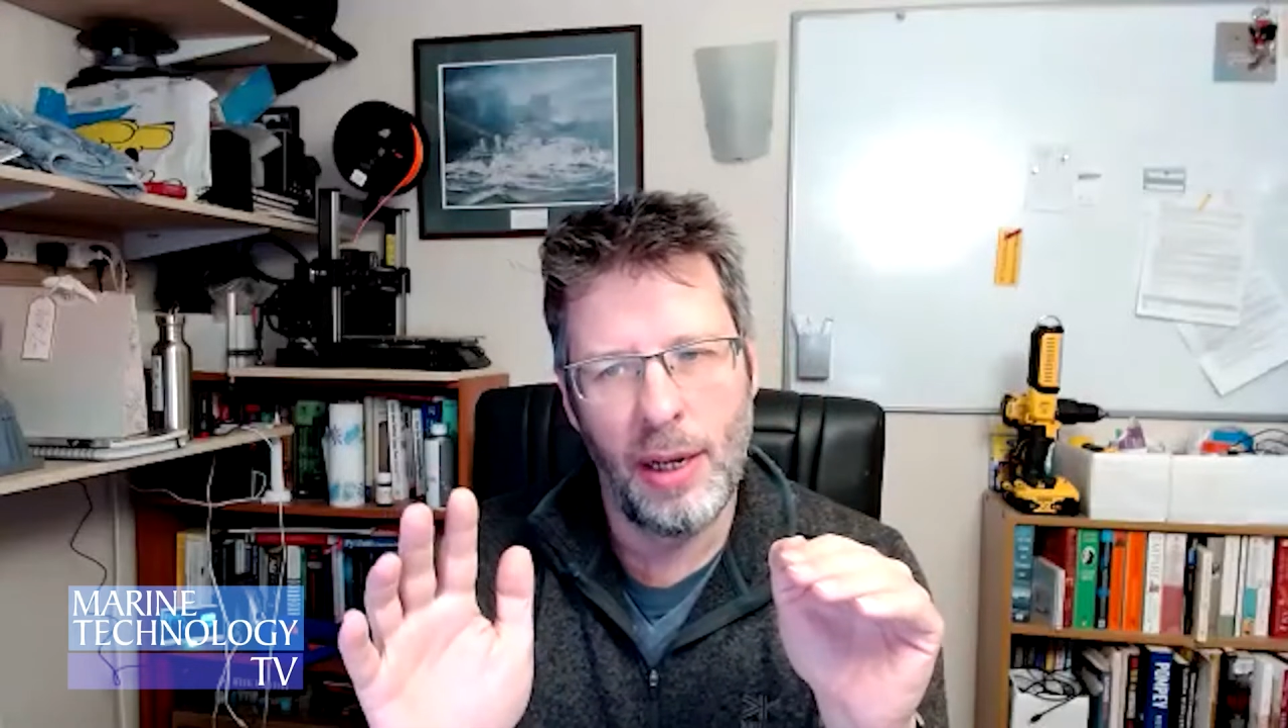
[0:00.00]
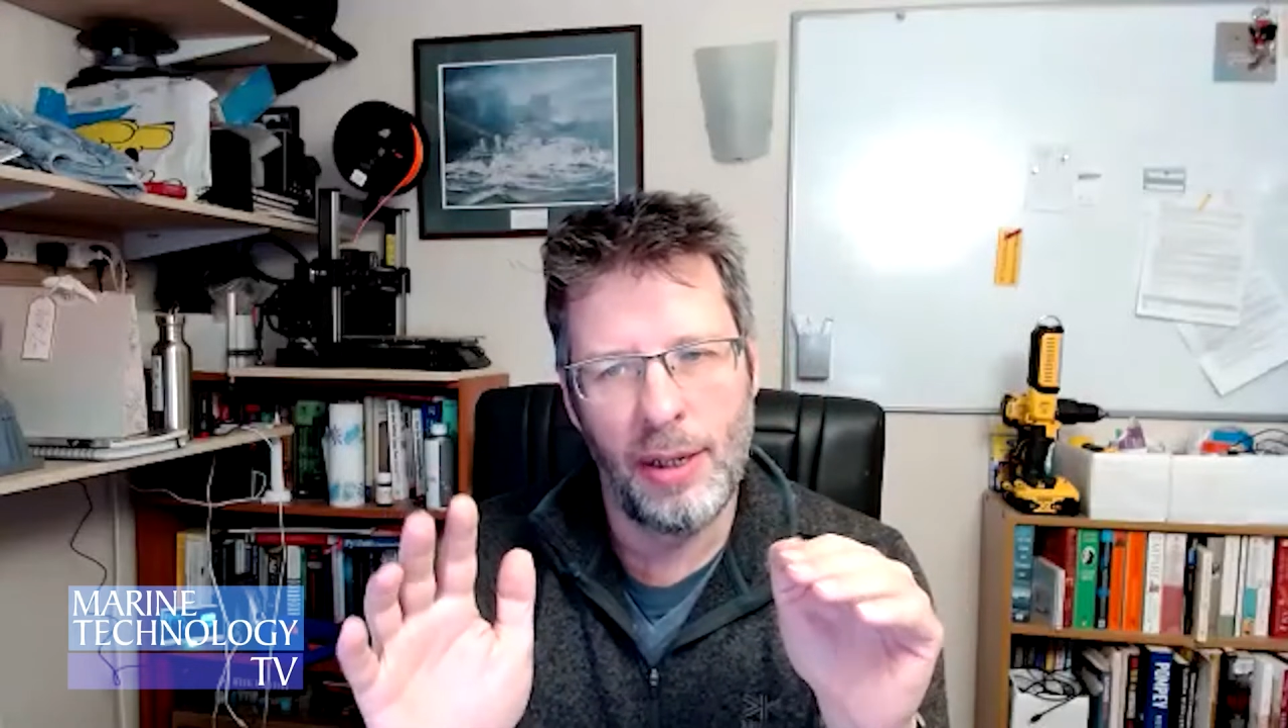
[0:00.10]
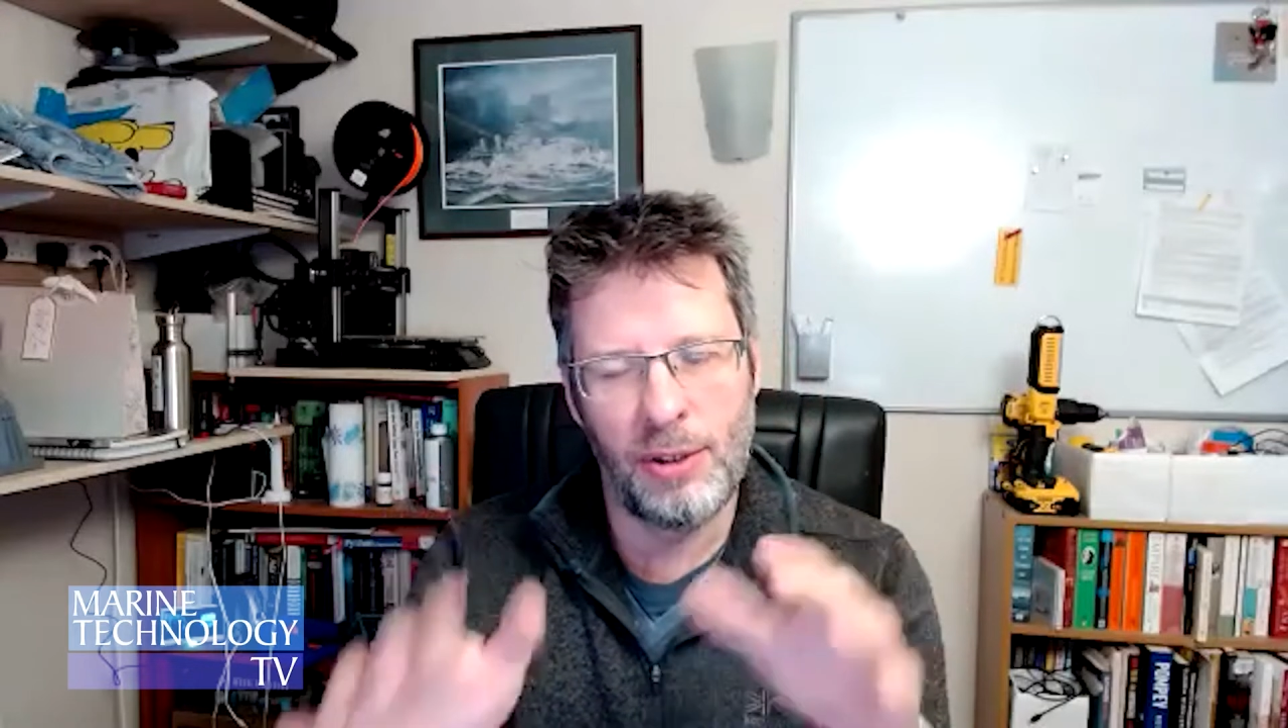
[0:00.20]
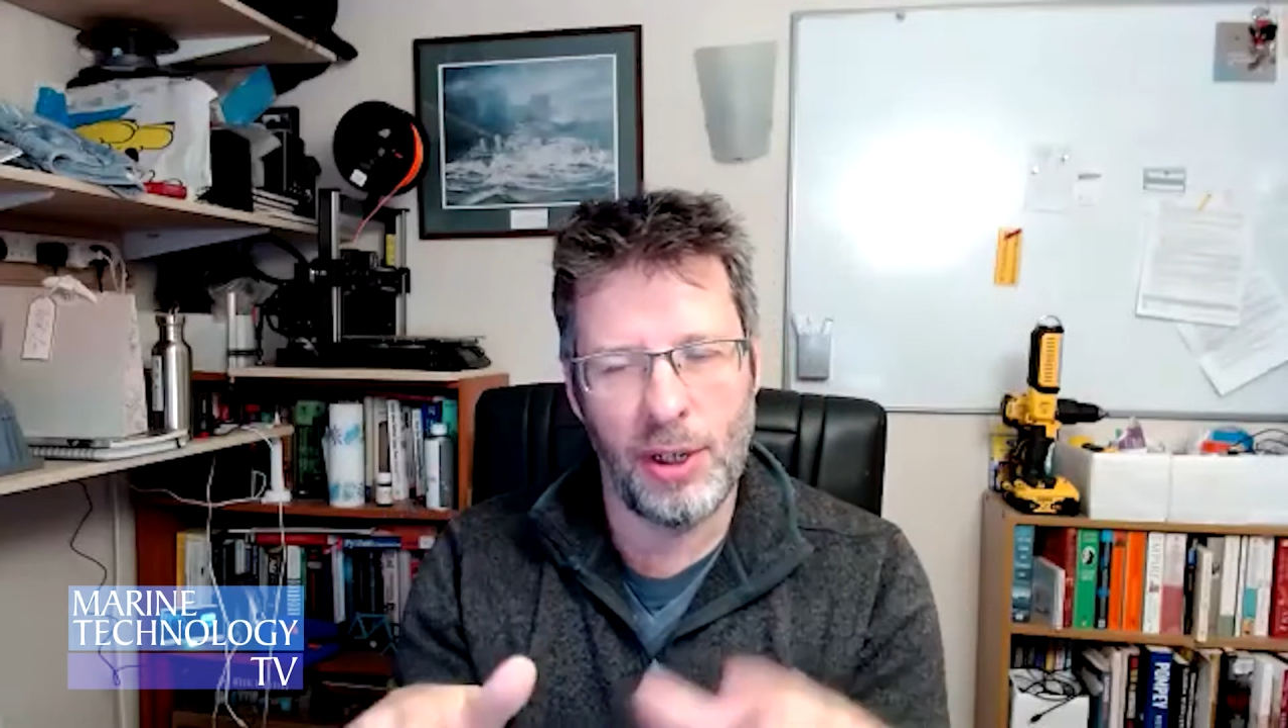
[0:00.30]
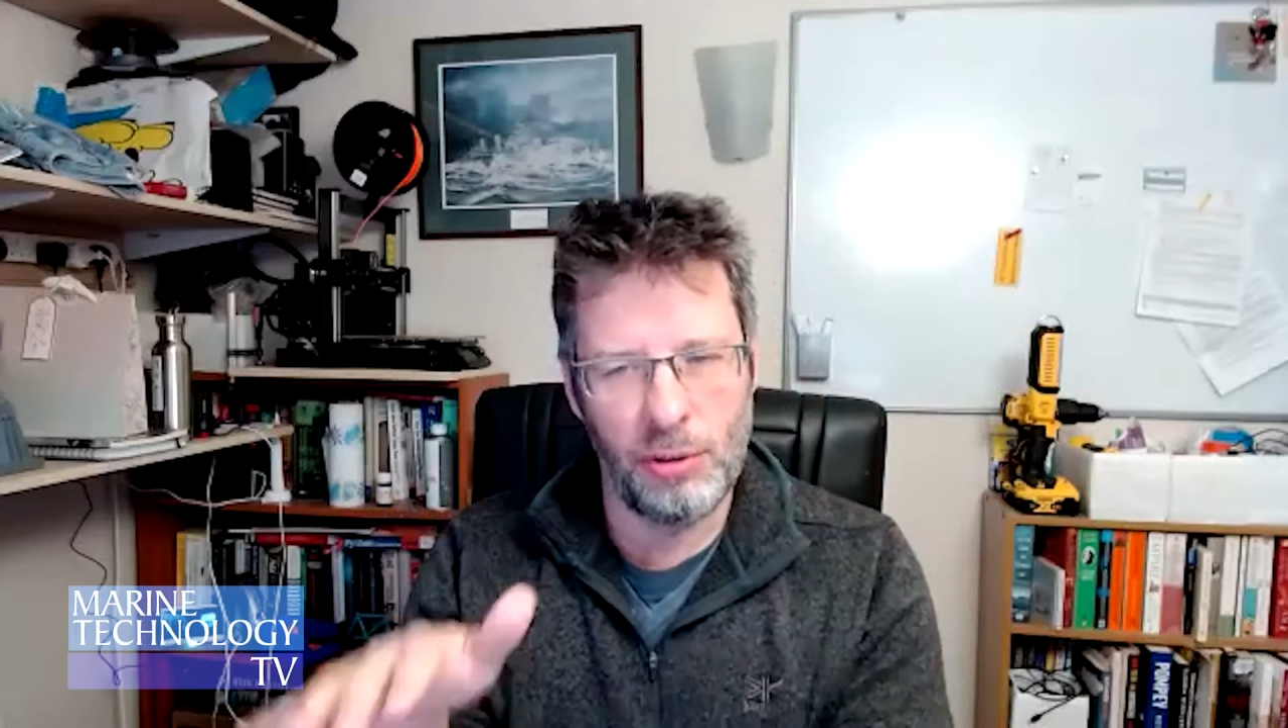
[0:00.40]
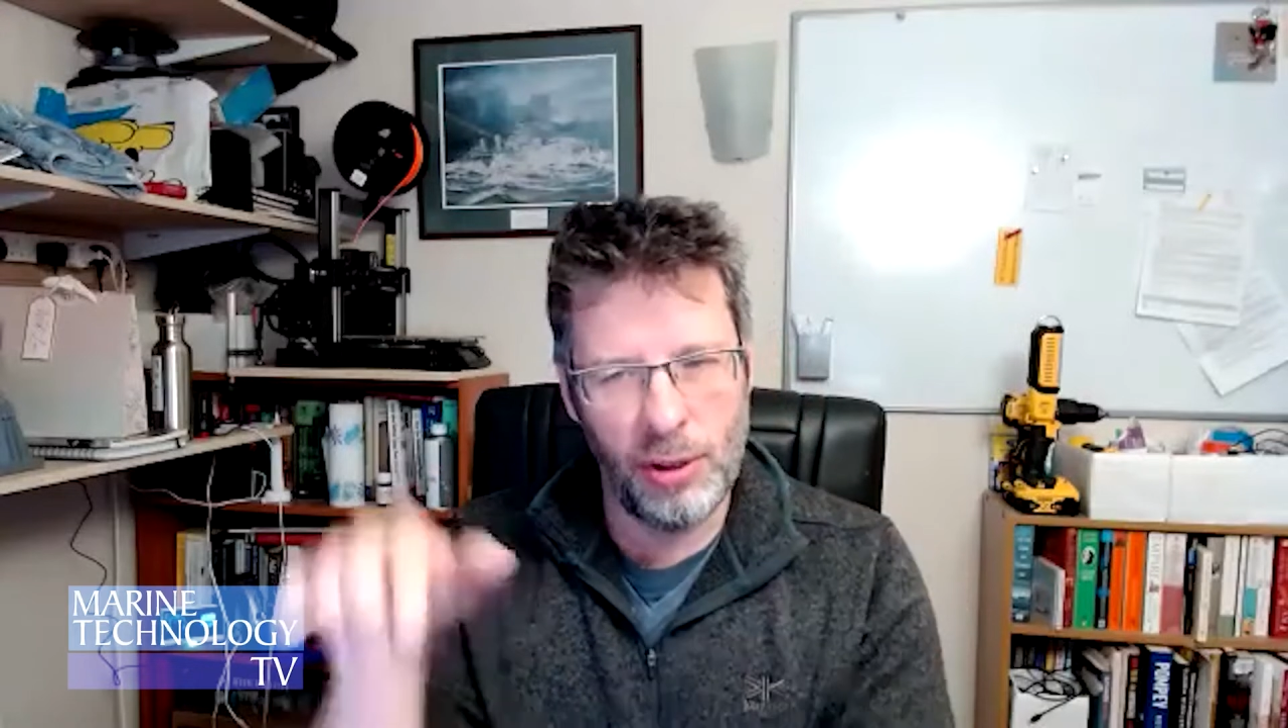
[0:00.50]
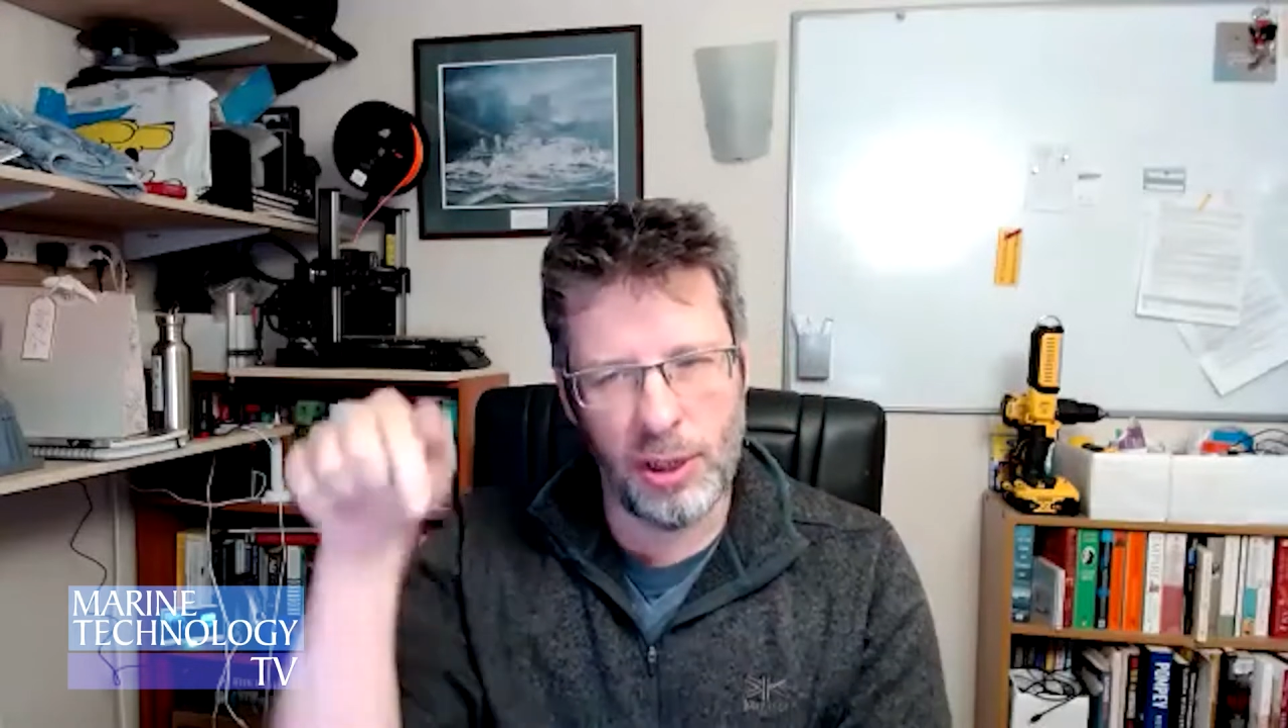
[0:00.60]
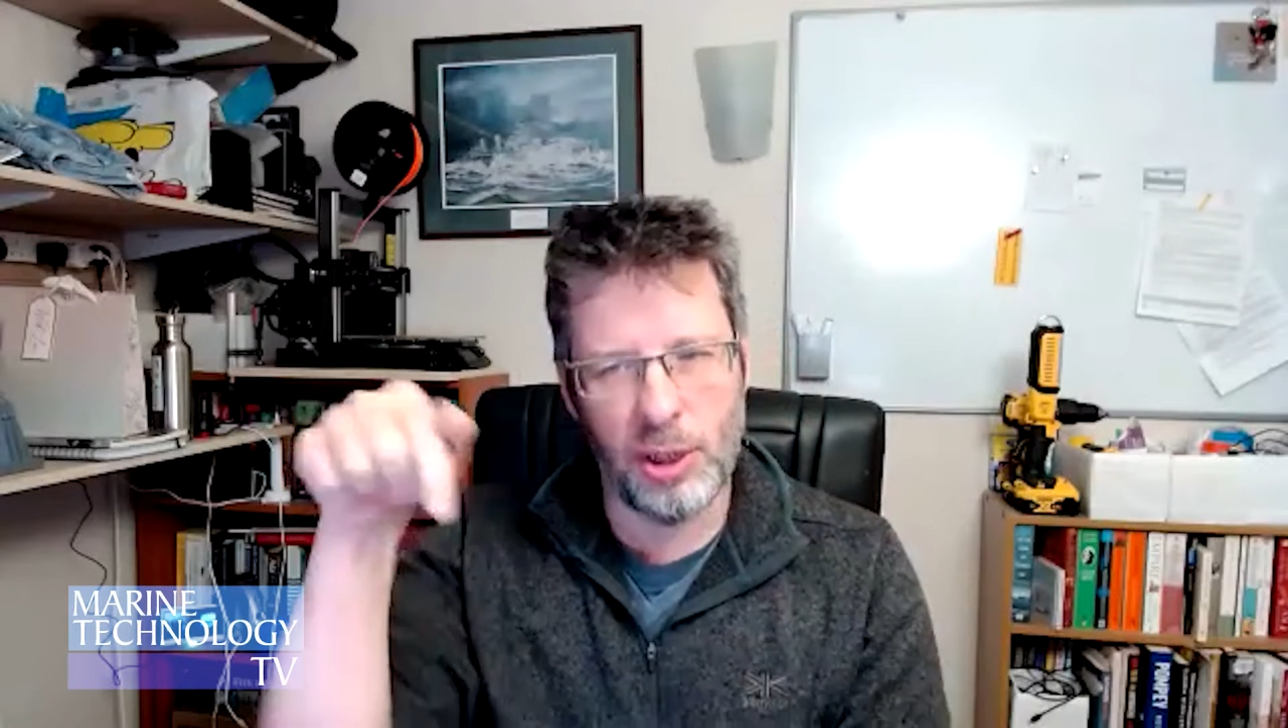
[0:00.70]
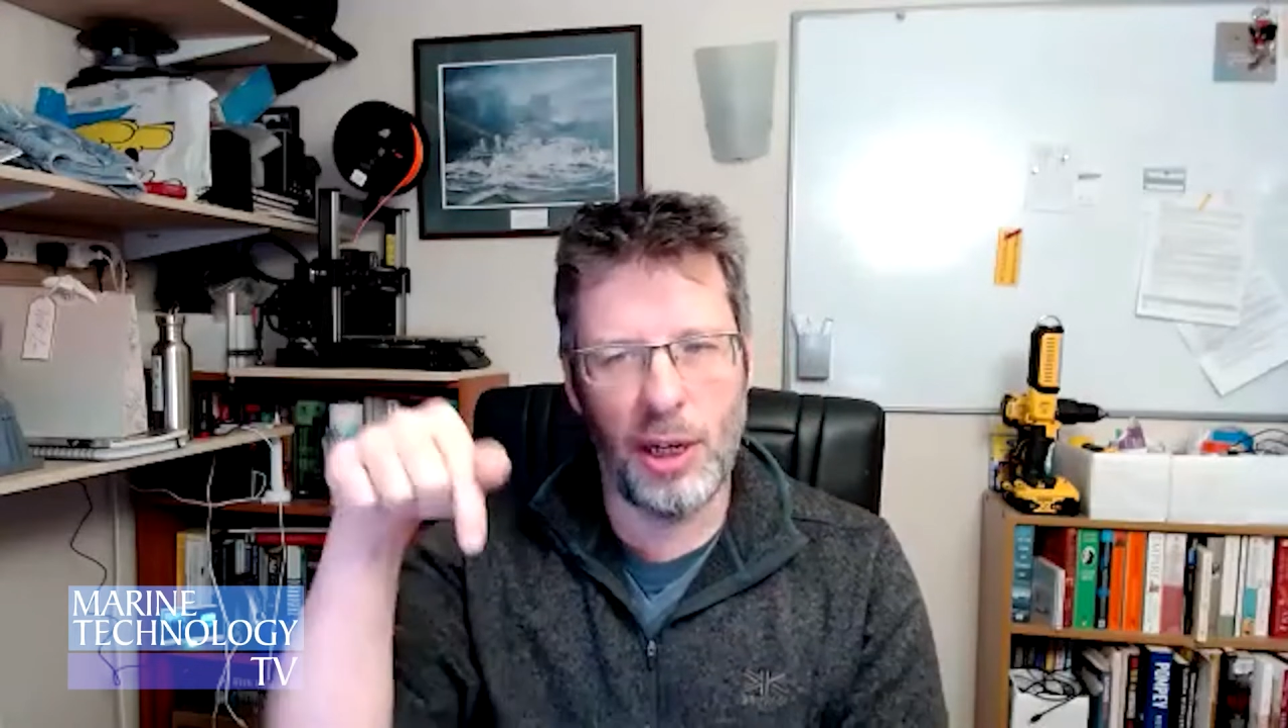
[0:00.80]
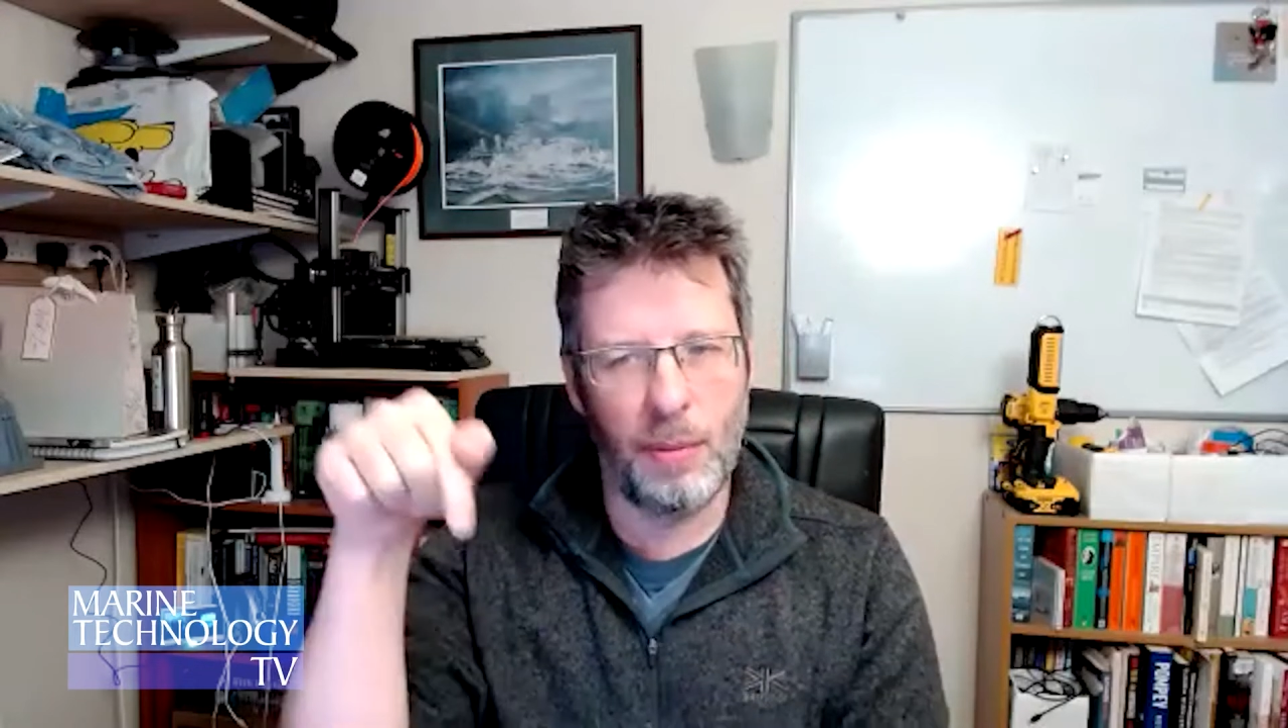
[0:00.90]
And so traditionally